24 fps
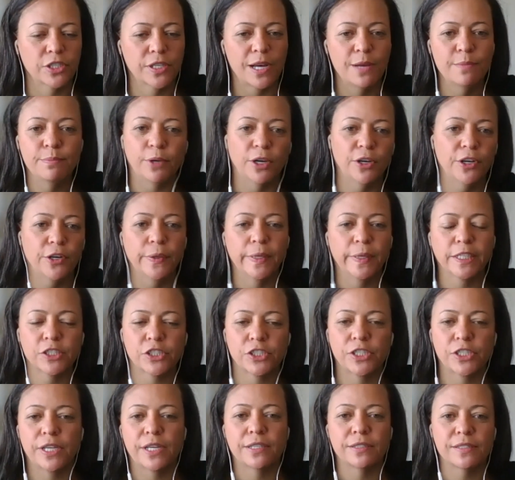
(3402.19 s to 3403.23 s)
I'm borrowing a
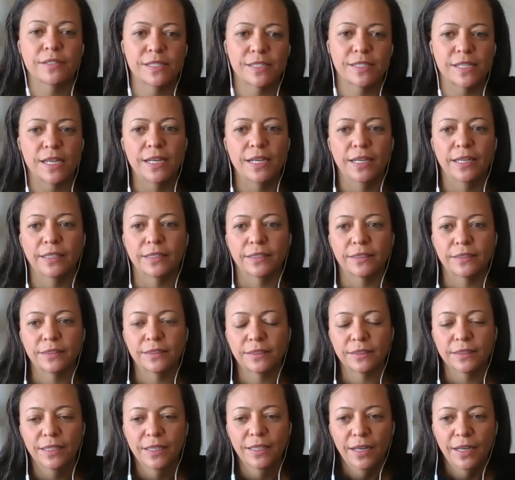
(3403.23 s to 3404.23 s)
share and selling it.